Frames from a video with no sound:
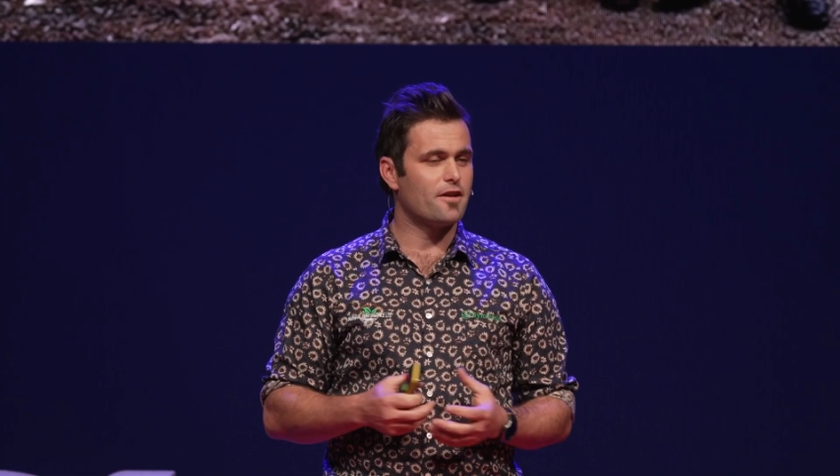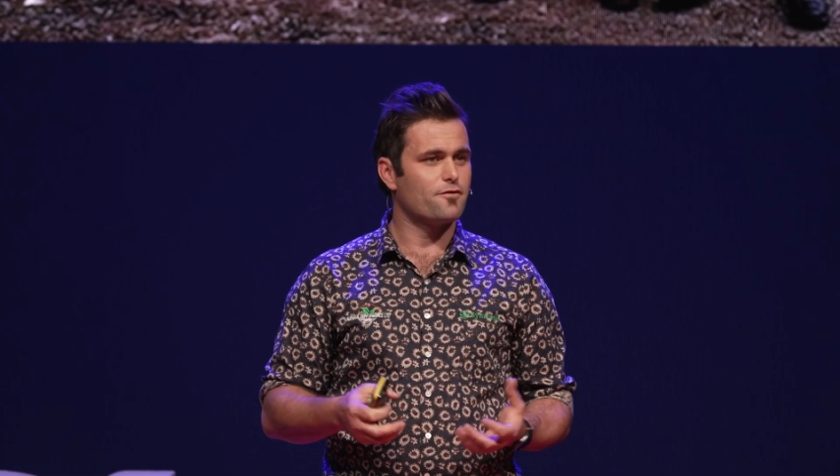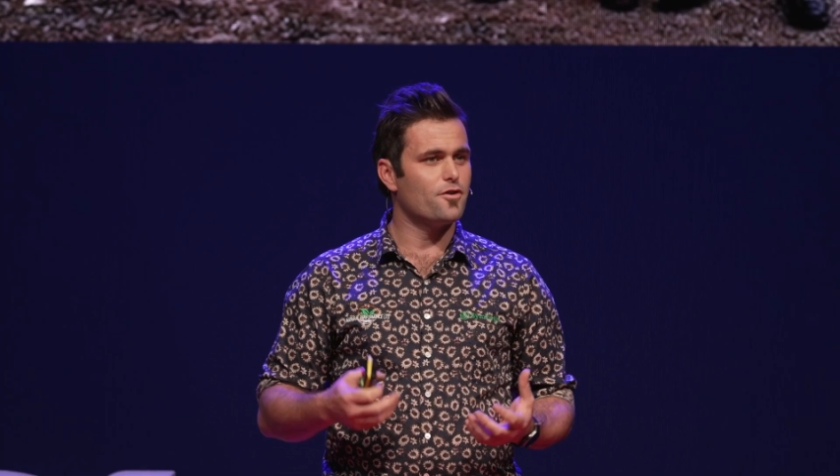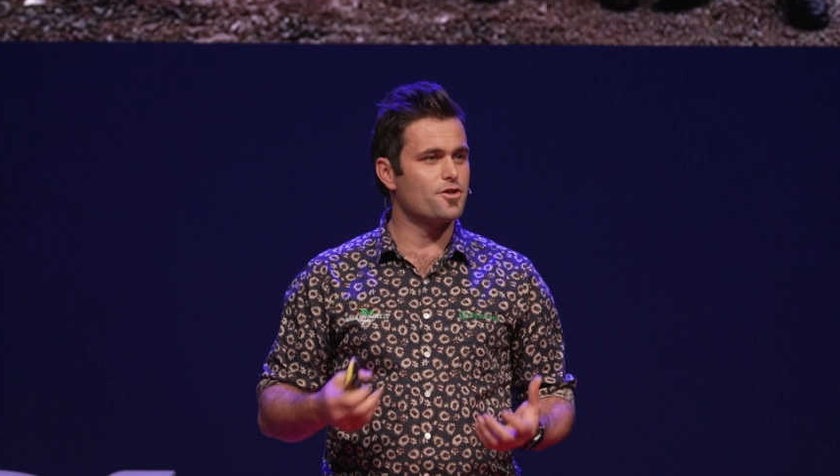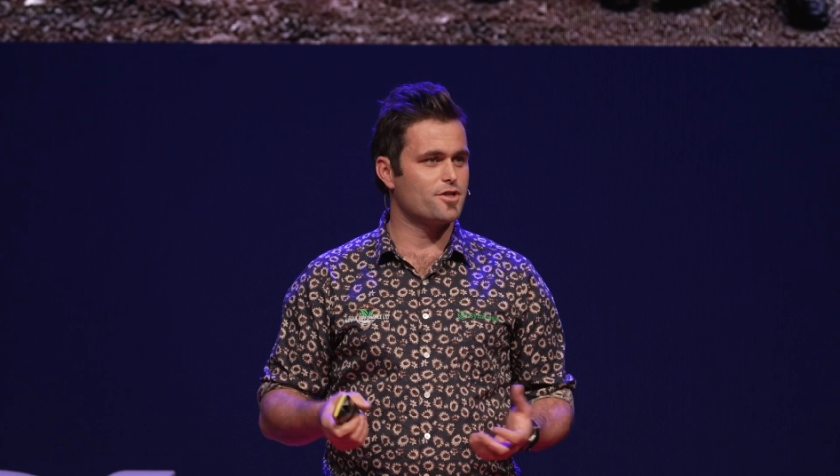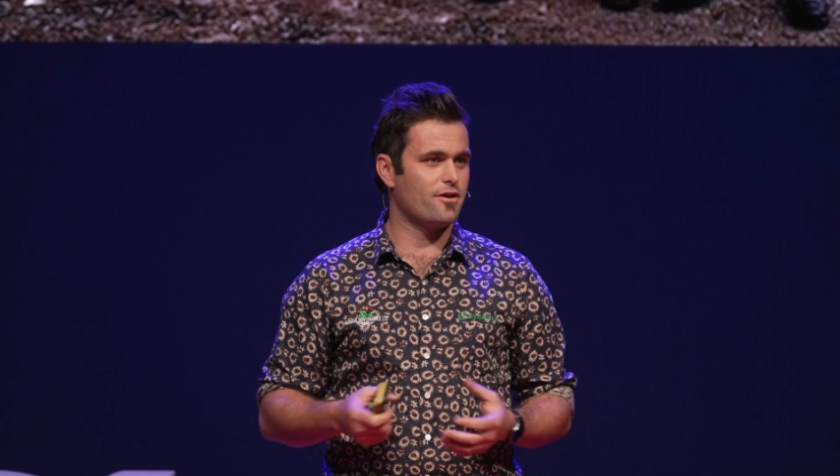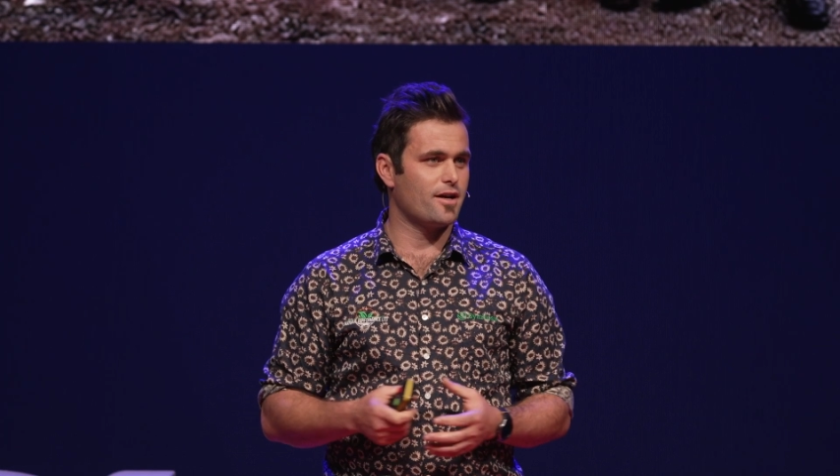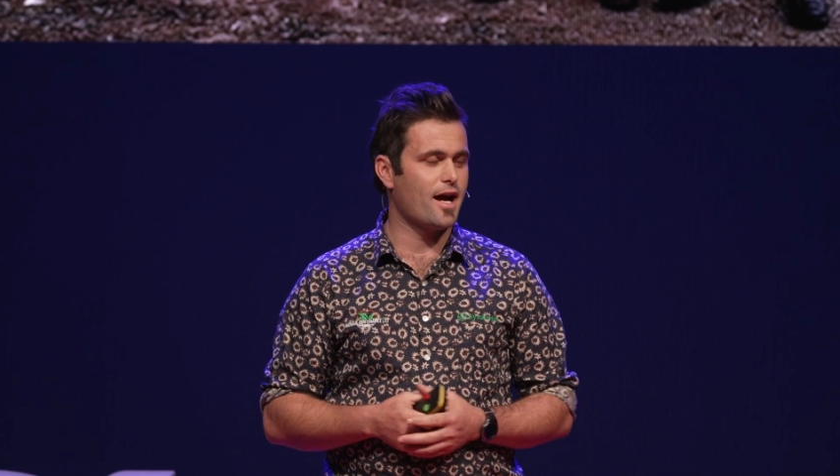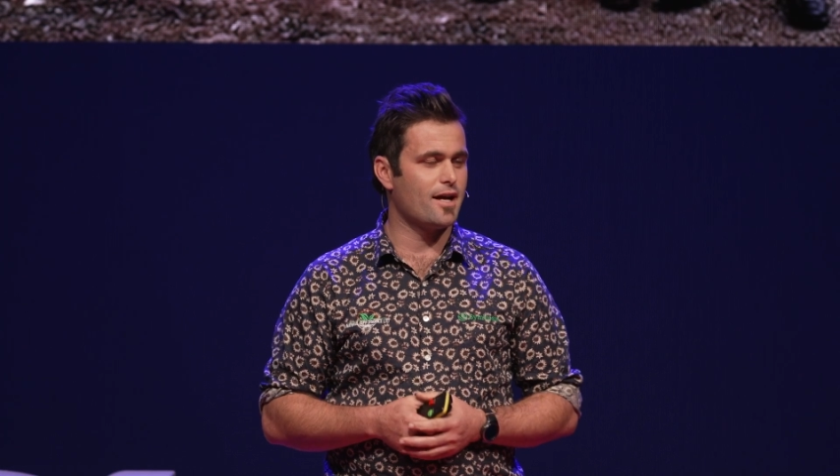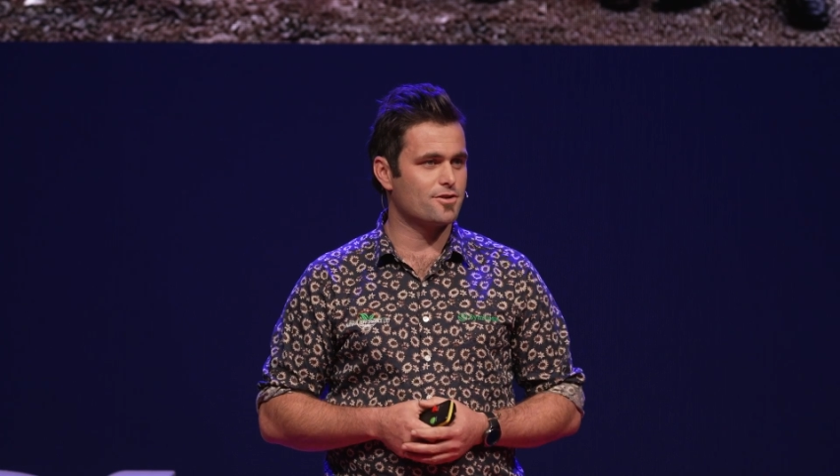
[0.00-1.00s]
that first year at
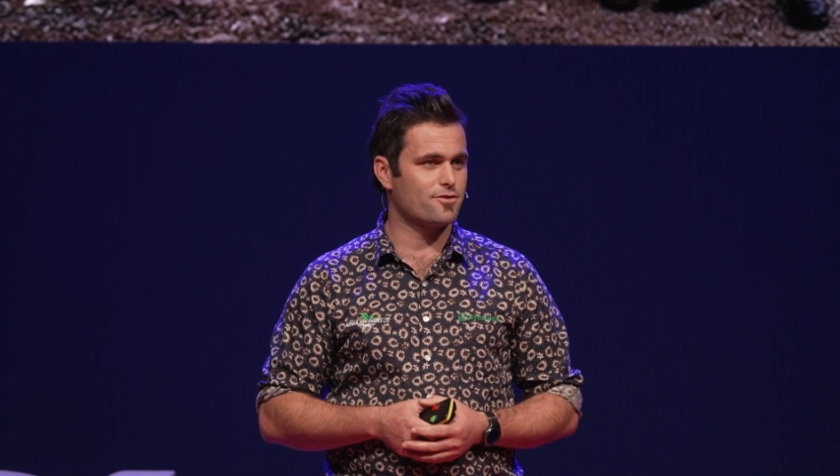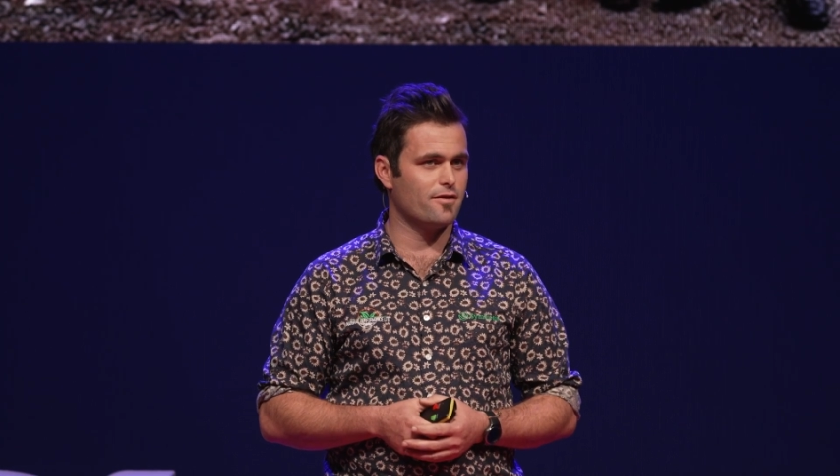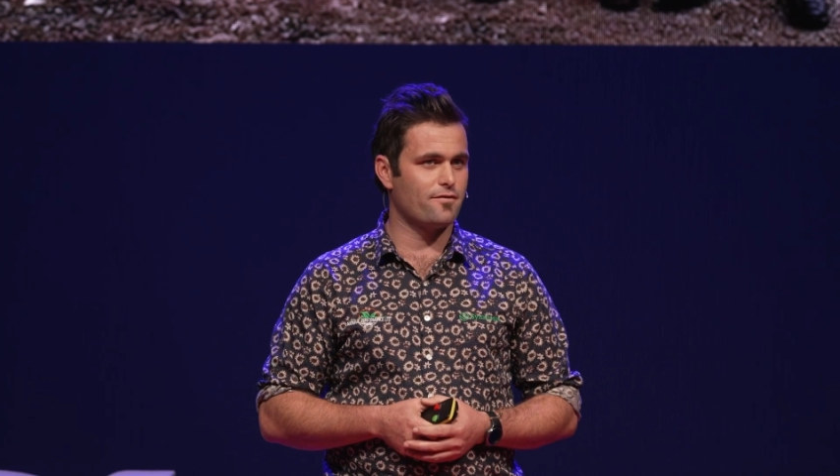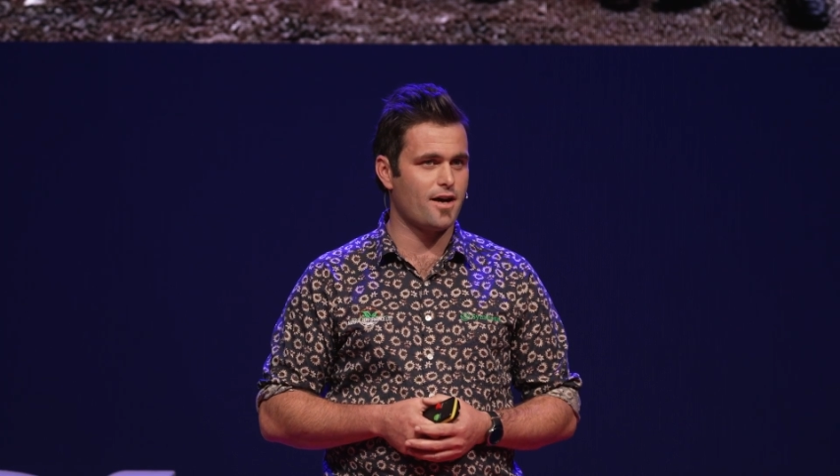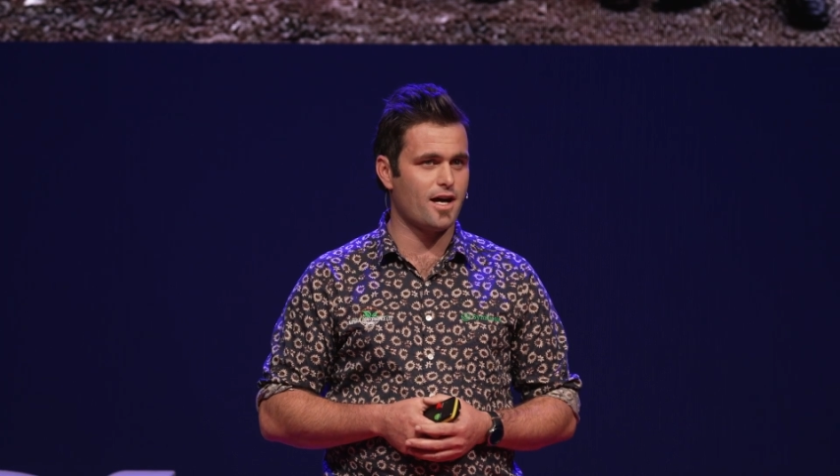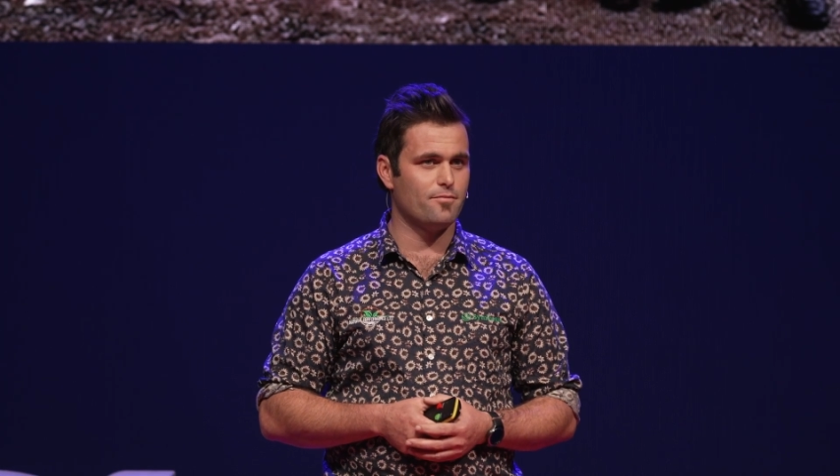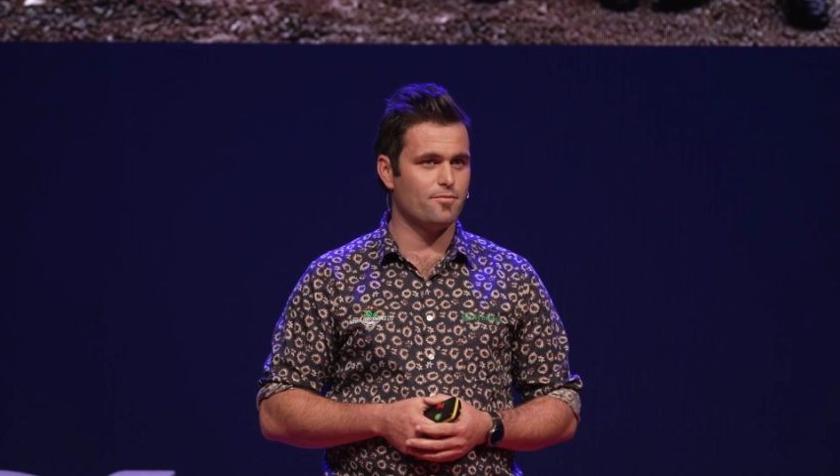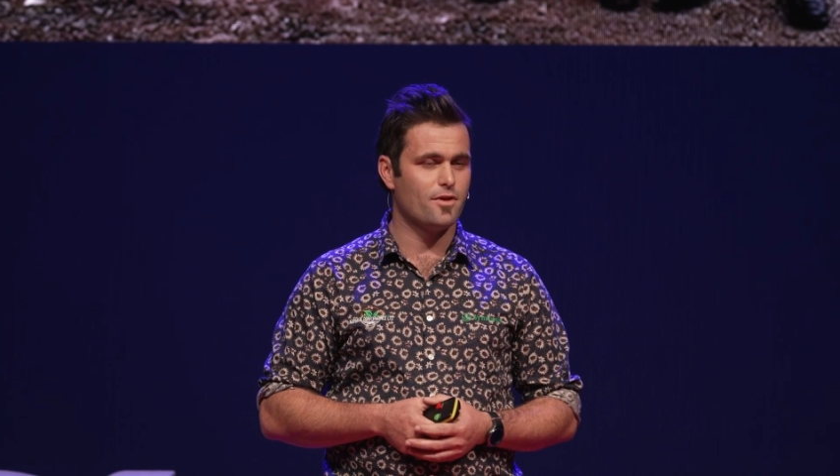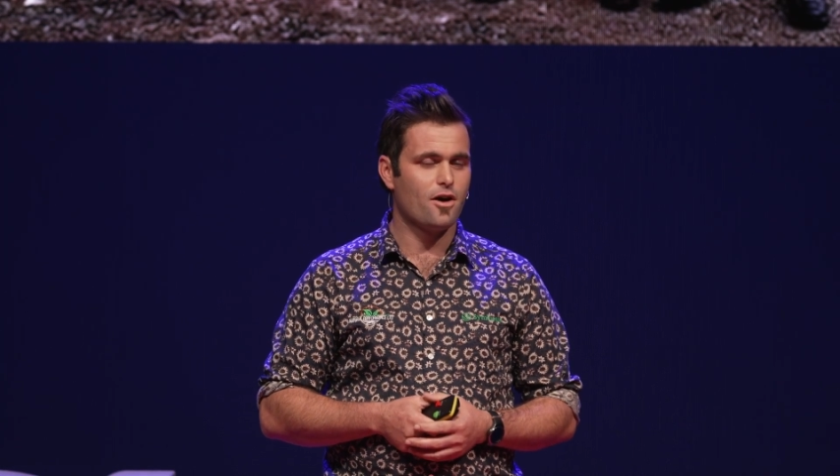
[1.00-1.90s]
Harts Creek Farm,